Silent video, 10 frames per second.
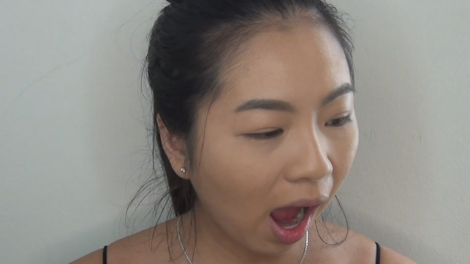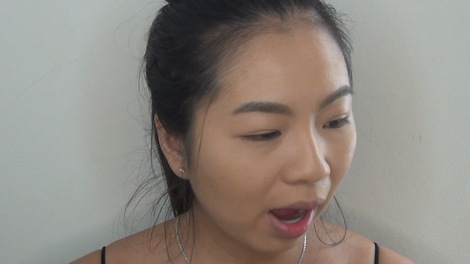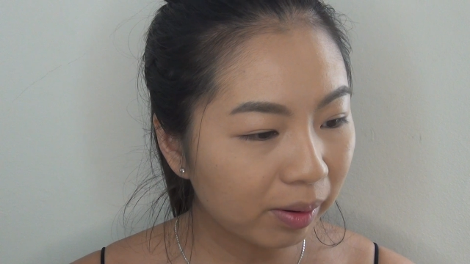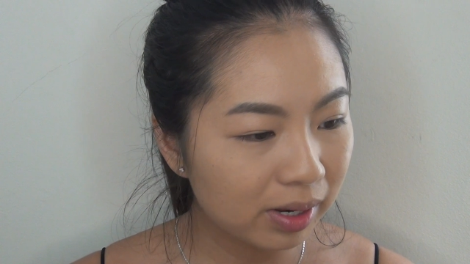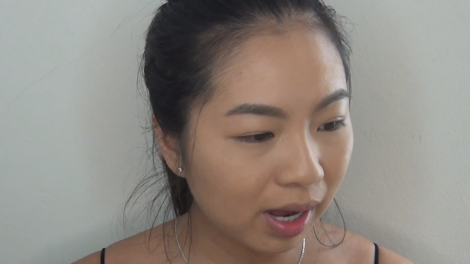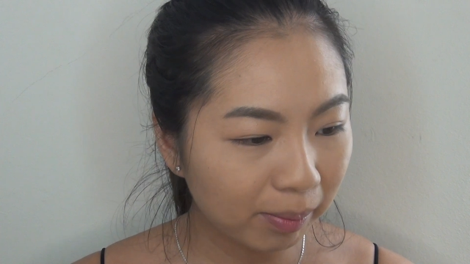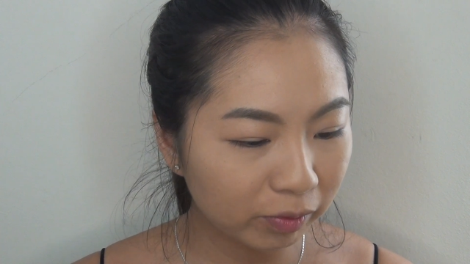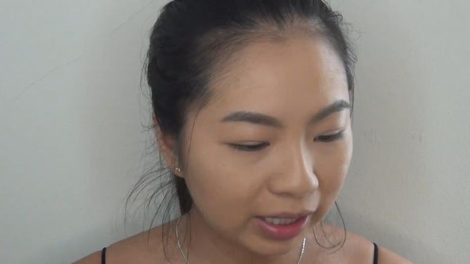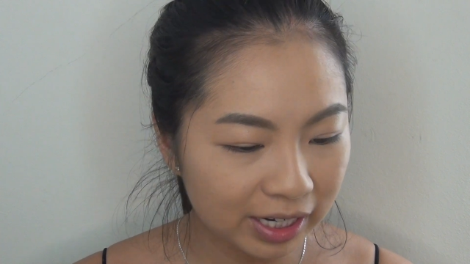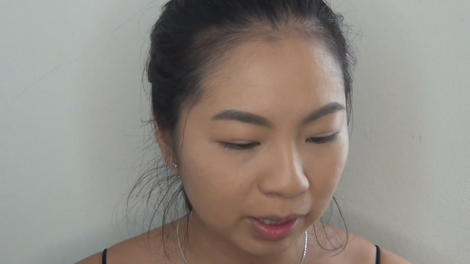I'm
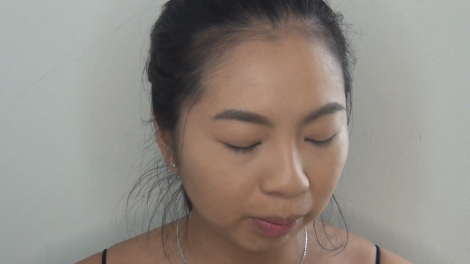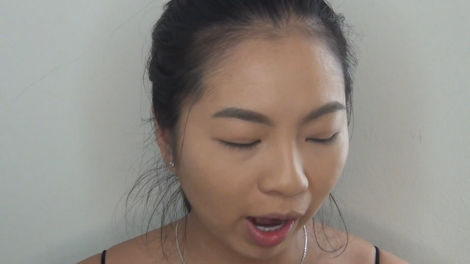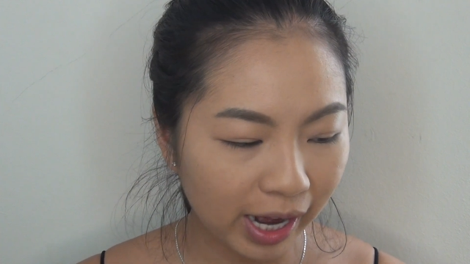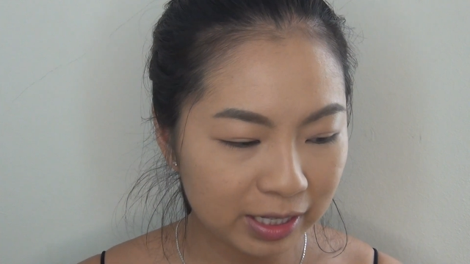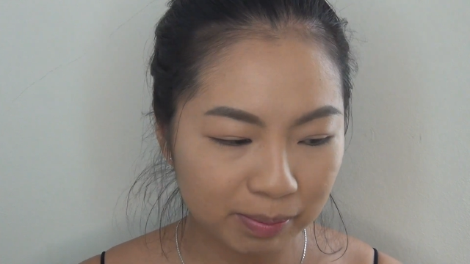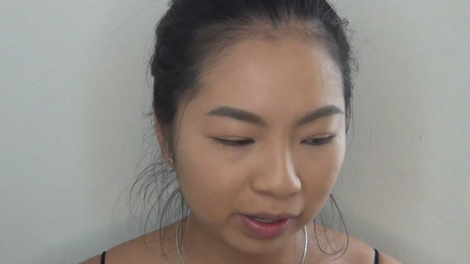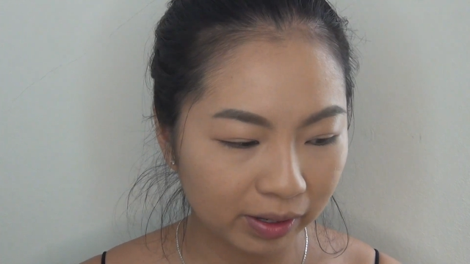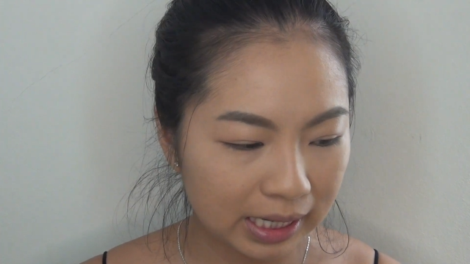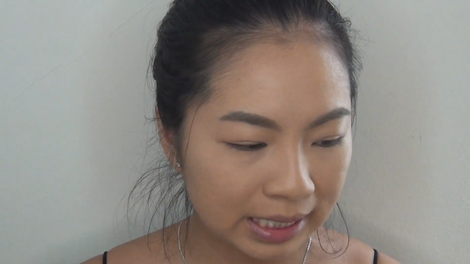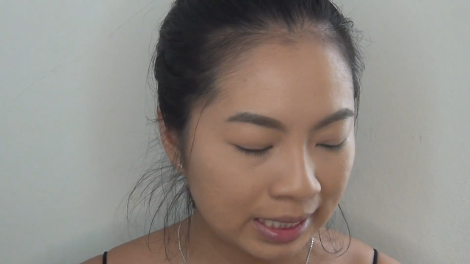really surprised,
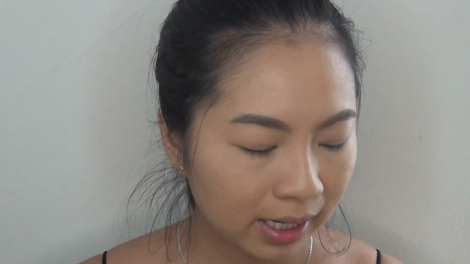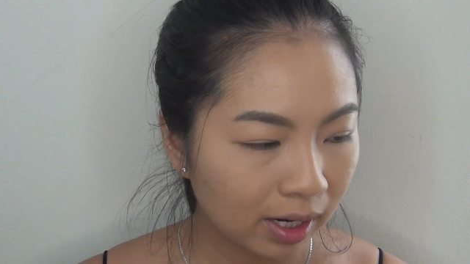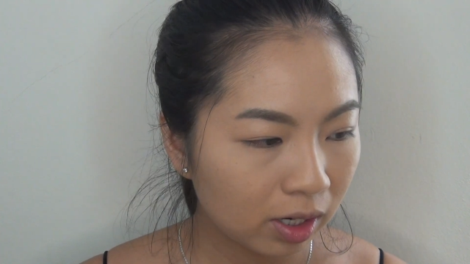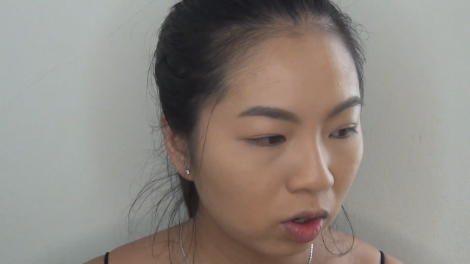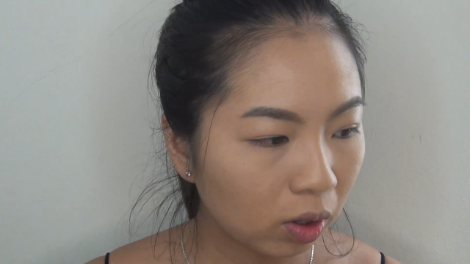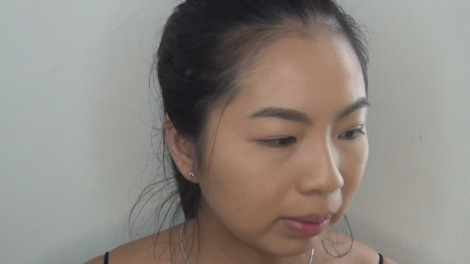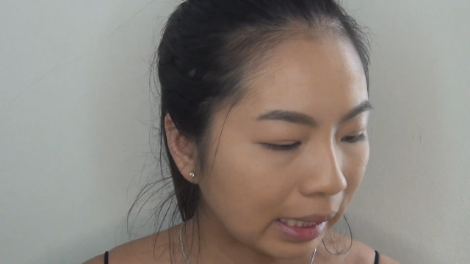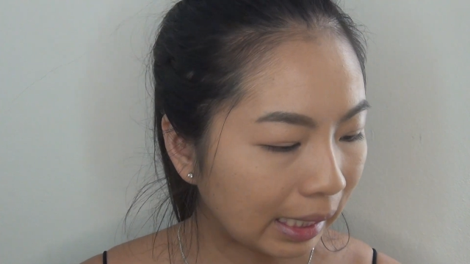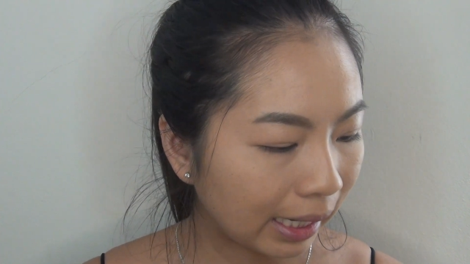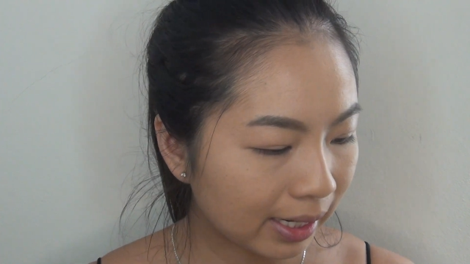because
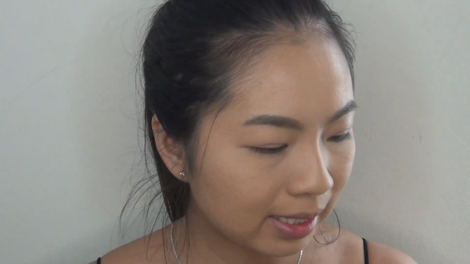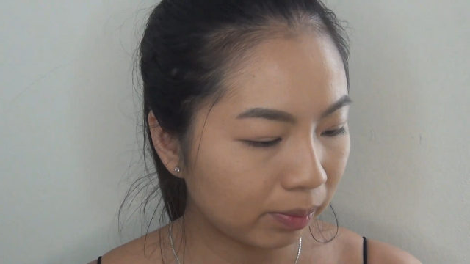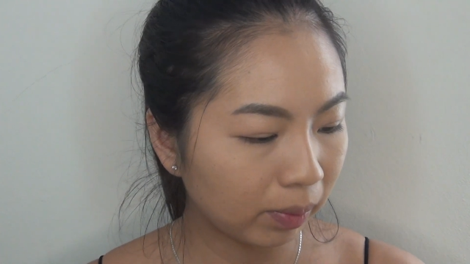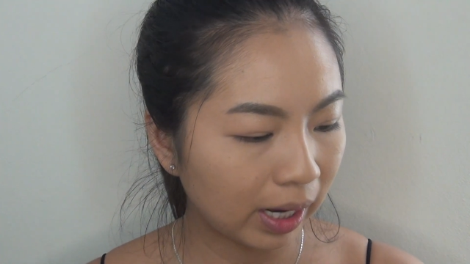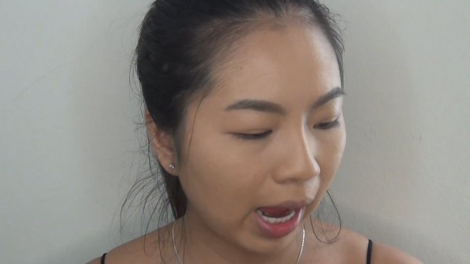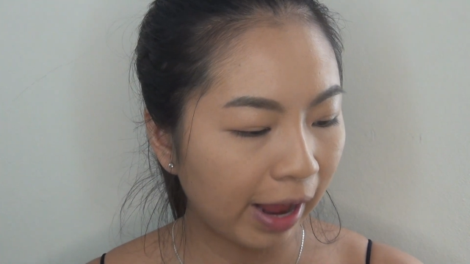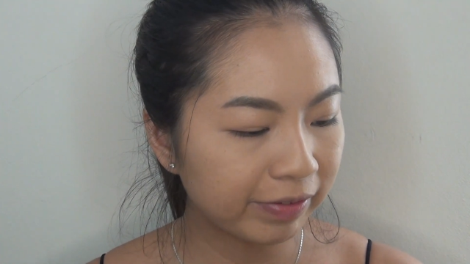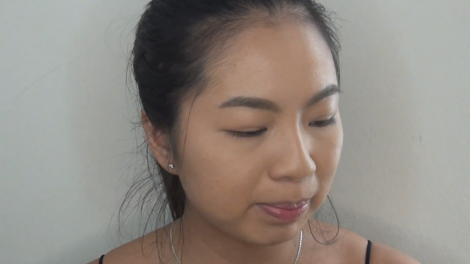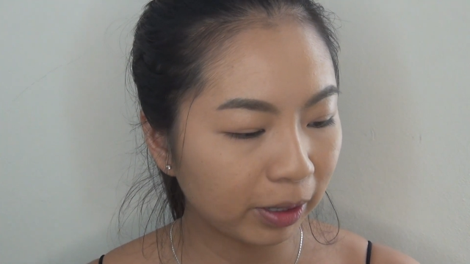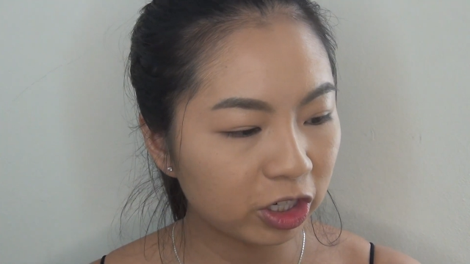normally, like I said, when I have
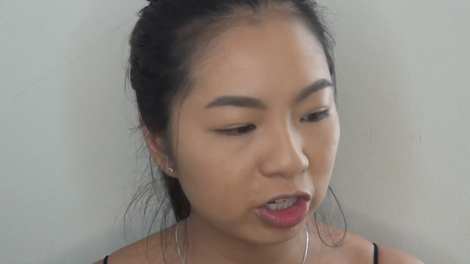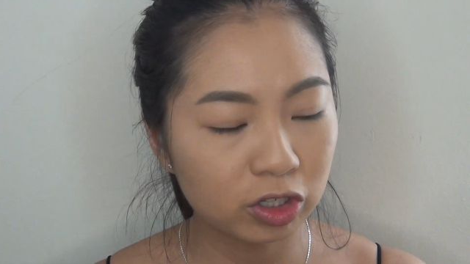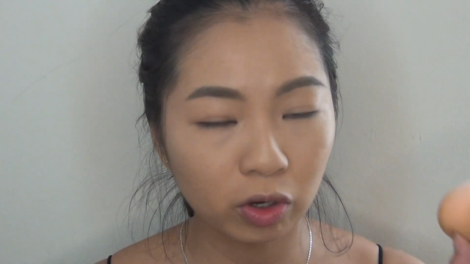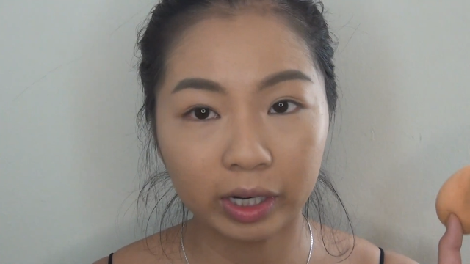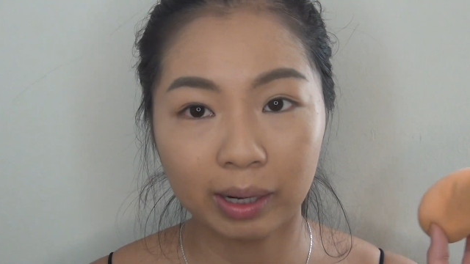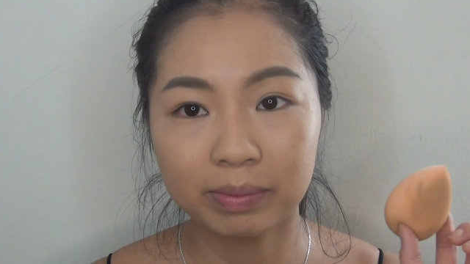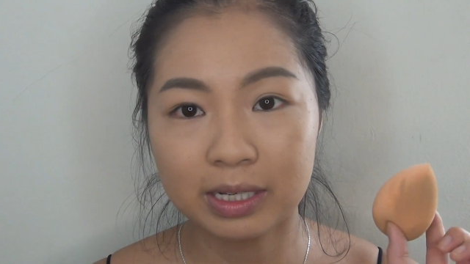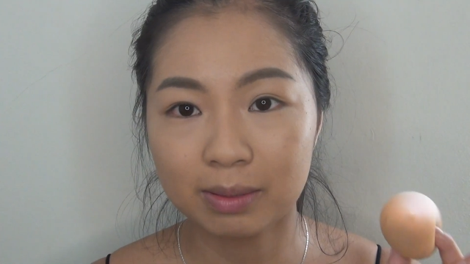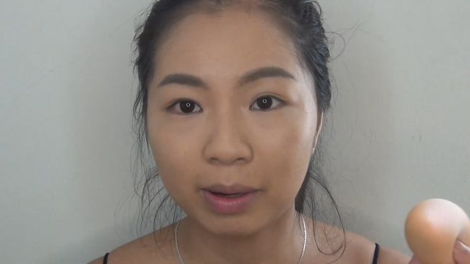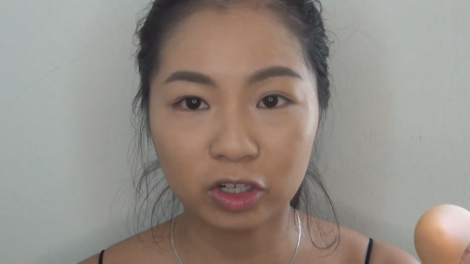sponges soak up
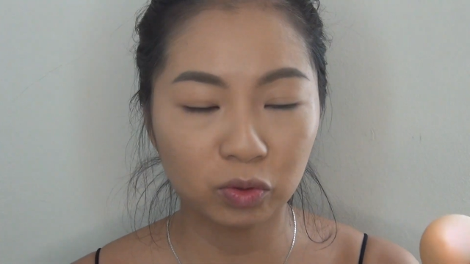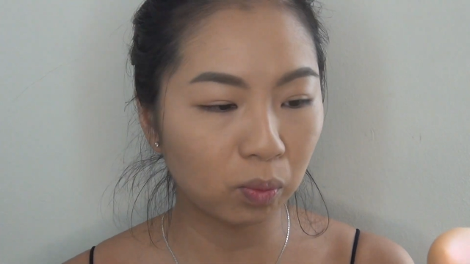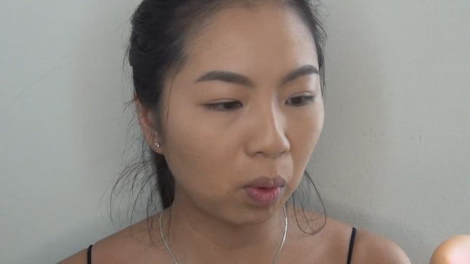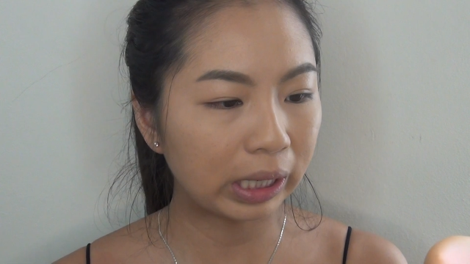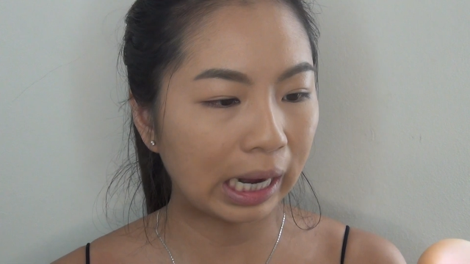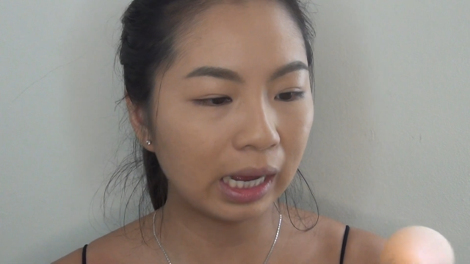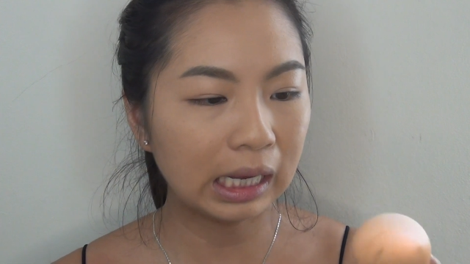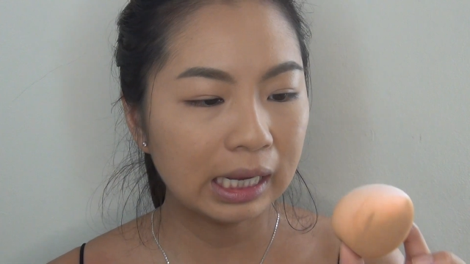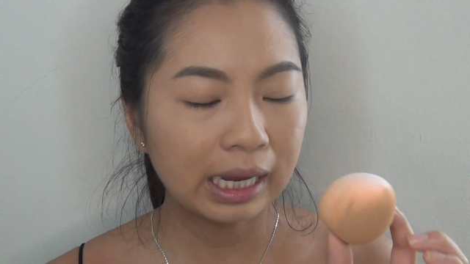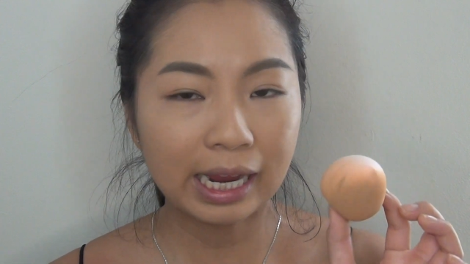this much water,